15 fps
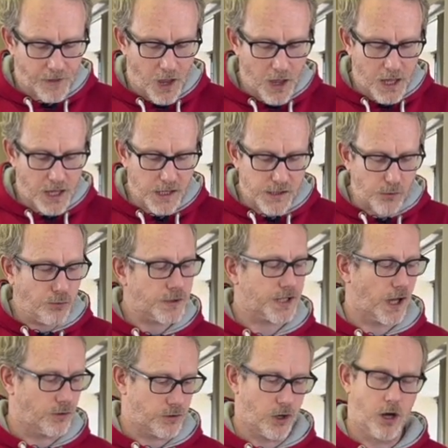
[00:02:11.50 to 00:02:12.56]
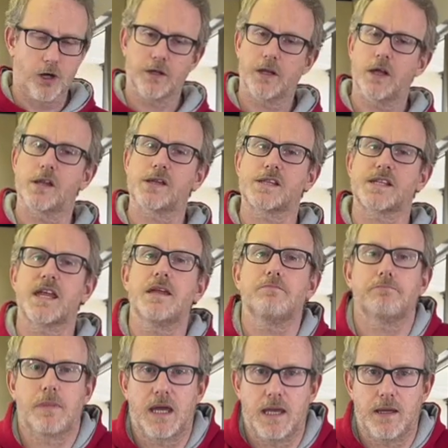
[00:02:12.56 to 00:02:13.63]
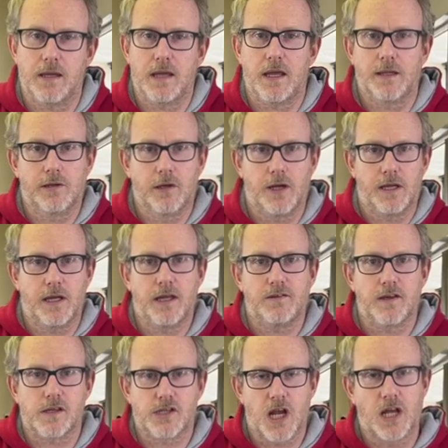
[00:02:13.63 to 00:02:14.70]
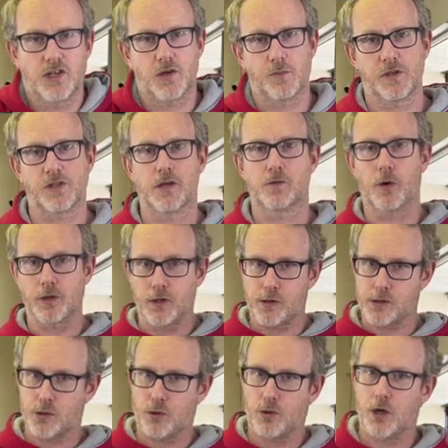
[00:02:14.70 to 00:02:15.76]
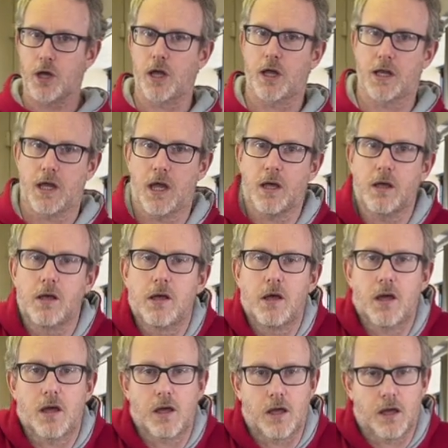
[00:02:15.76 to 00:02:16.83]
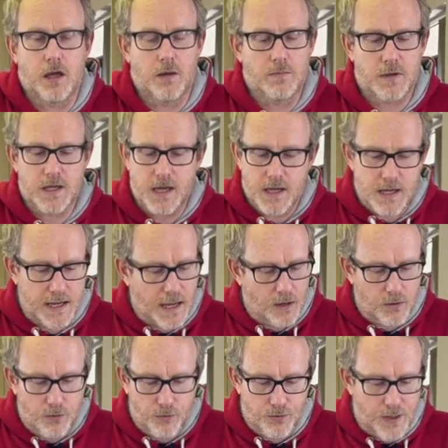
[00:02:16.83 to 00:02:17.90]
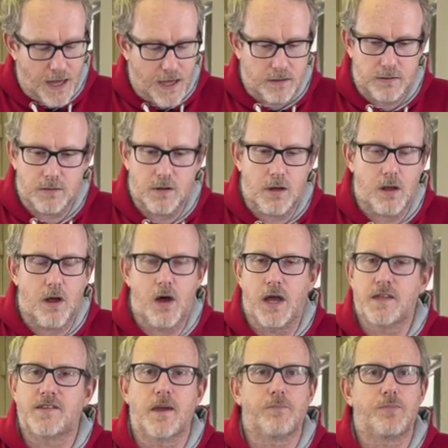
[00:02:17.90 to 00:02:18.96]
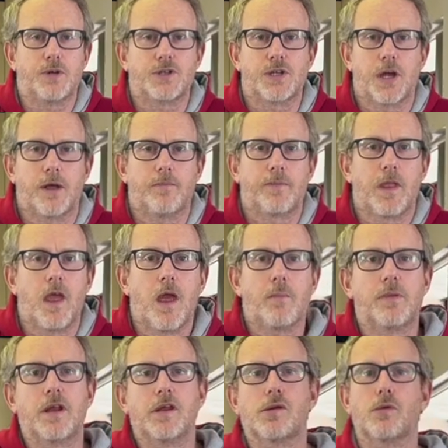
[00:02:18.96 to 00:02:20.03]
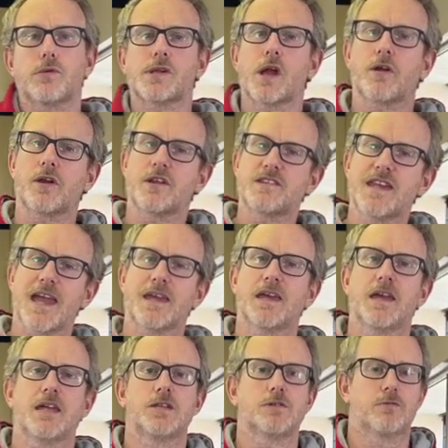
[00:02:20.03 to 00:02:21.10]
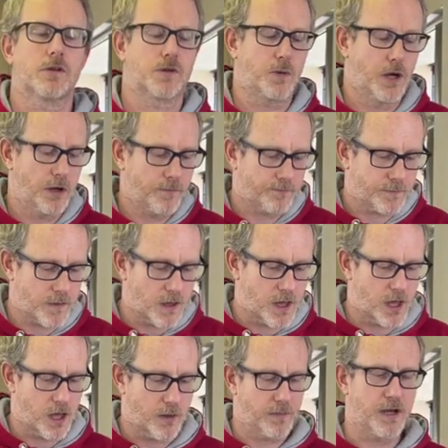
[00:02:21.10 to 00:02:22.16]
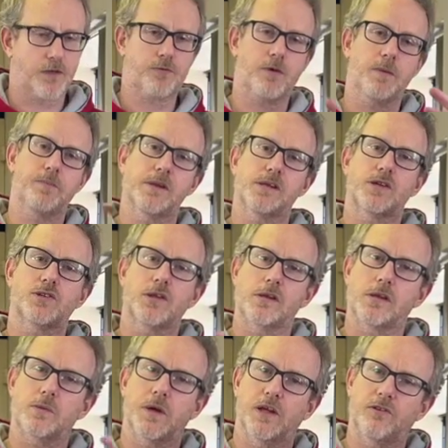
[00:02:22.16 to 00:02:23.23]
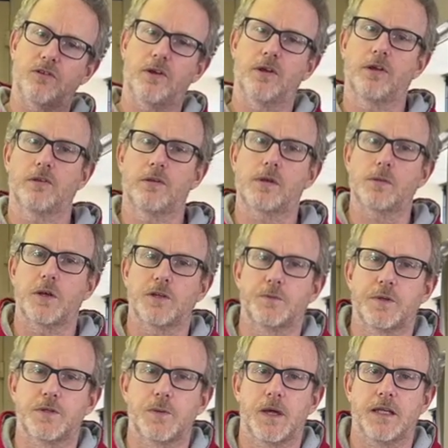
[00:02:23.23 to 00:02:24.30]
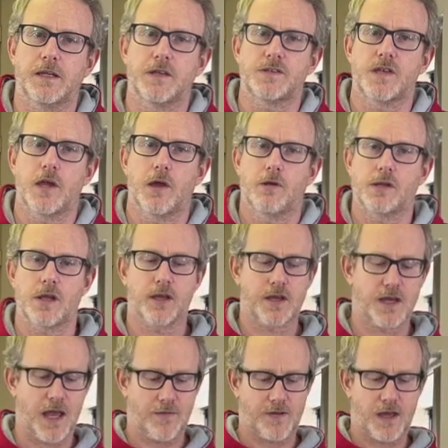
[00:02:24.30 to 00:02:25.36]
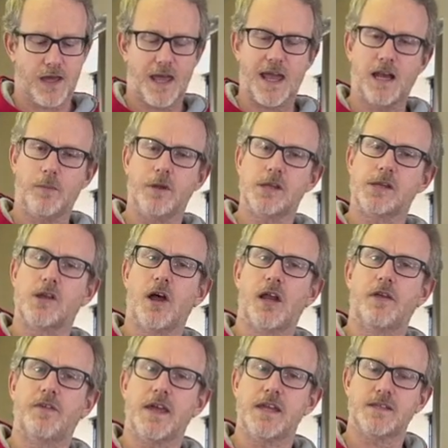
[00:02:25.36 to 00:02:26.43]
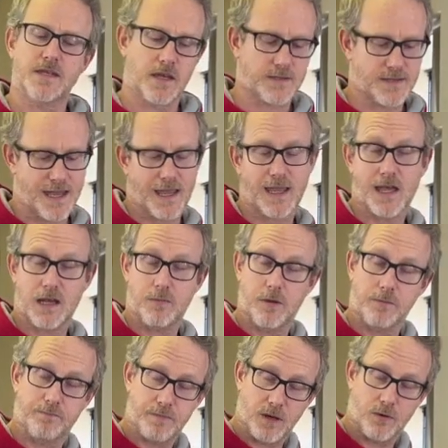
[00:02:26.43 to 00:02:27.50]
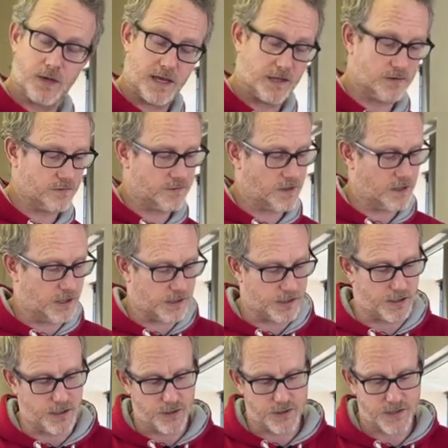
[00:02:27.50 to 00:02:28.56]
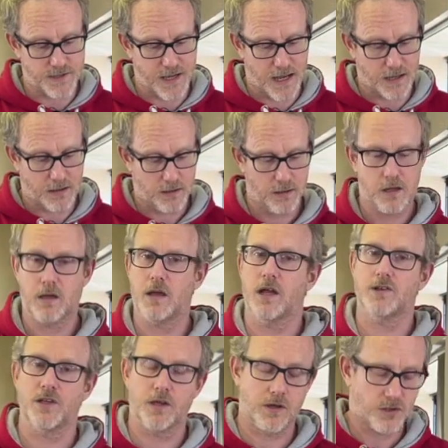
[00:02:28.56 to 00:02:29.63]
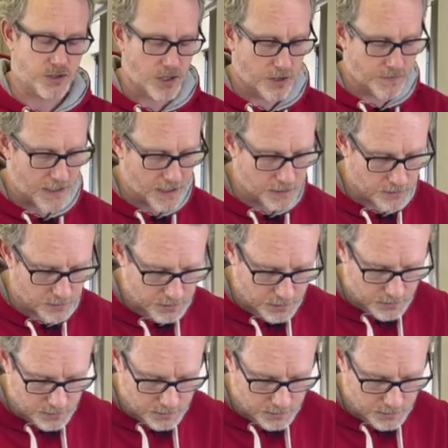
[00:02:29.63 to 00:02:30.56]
He's also got a SteamMate inline heat exchanger, which is what you saw earlier, kicking out all that high temperature, but he's also got a tank heater as well, and a 3-position switch to switch between the two, so you can have an element style of heater, tank element built into his solution tank. Actually, you can show that, Alana.